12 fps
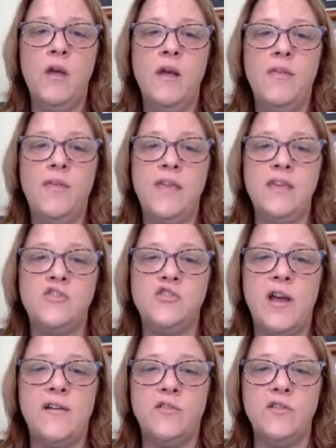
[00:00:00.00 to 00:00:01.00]
These
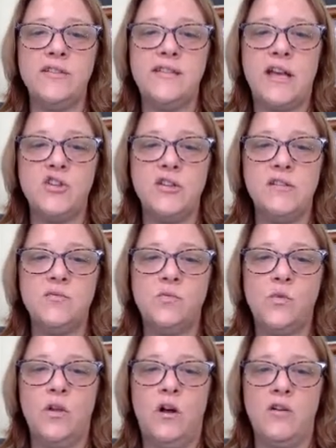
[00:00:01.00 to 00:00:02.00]
general sessions
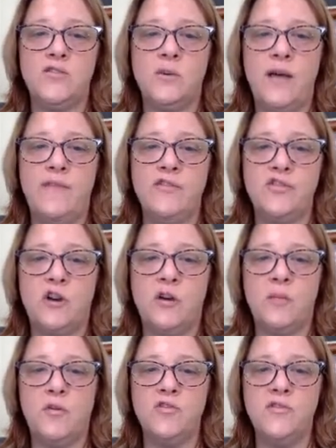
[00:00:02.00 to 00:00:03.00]
will also have
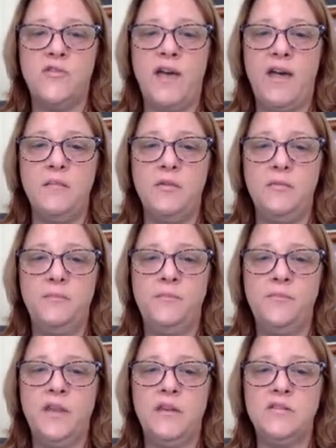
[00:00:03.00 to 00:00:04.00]
interpreters available.
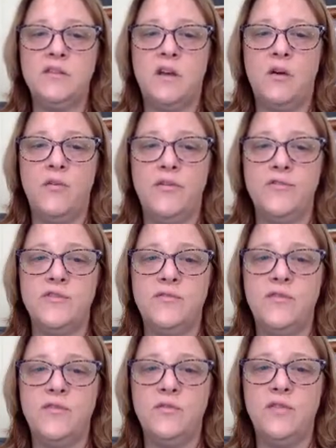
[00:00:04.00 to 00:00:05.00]
So those of
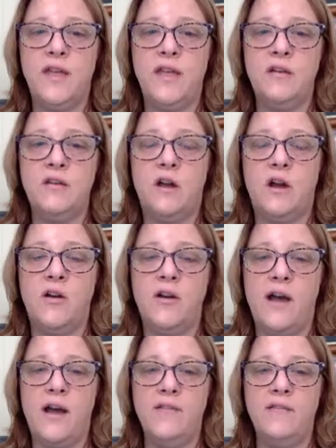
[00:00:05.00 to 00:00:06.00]
you that are
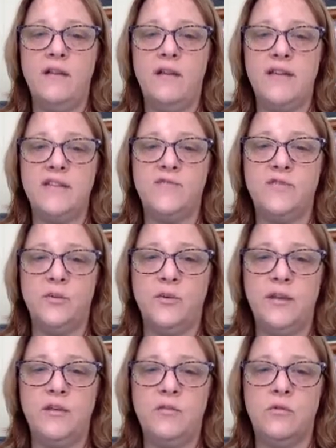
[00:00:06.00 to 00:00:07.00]
not as
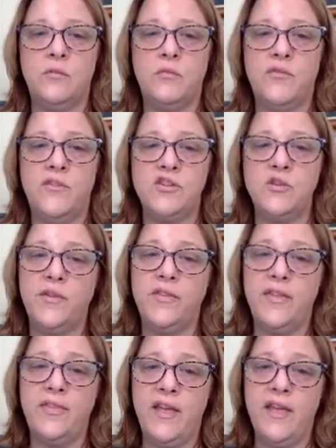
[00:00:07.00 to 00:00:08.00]
fluent or proficient with
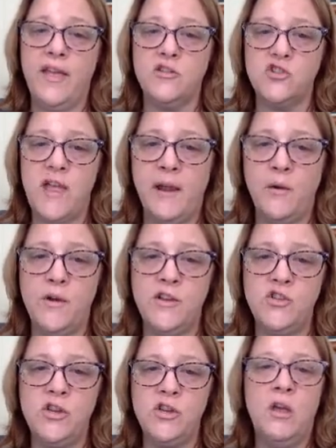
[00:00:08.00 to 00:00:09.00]
the English
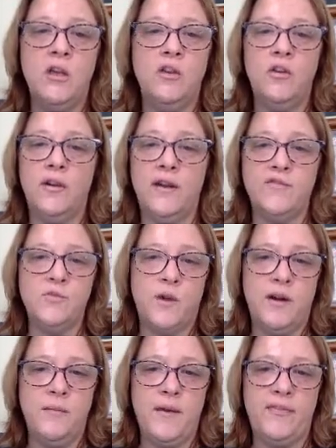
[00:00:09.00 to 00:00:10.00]
language, you don't have to
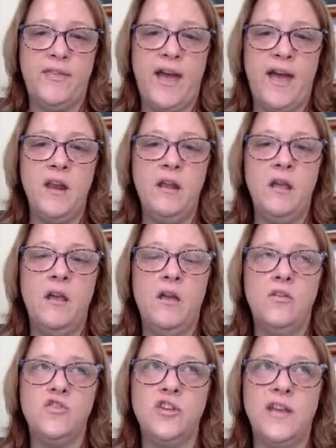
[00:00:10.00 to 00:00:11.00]
worry about that.
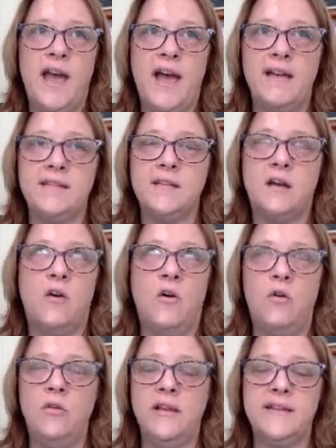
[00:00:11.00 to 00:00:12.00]
She has a
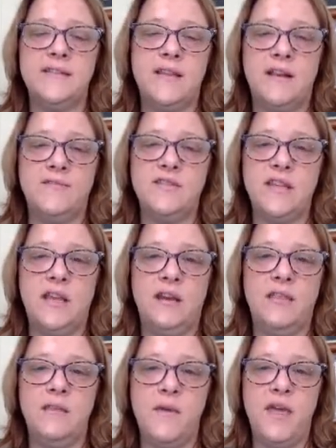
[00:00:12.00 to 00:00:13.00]
whole list that I've seen
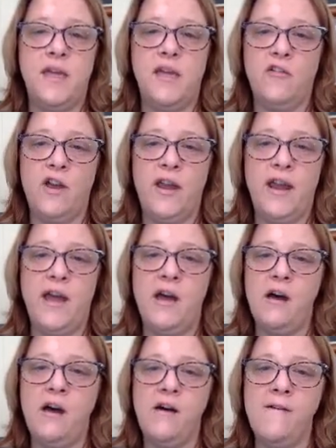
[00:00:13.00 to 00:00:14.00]
in the making right
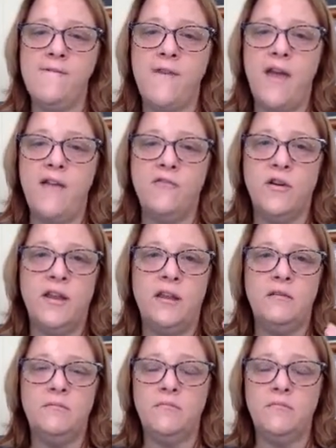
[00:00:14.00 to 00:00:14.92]
now of every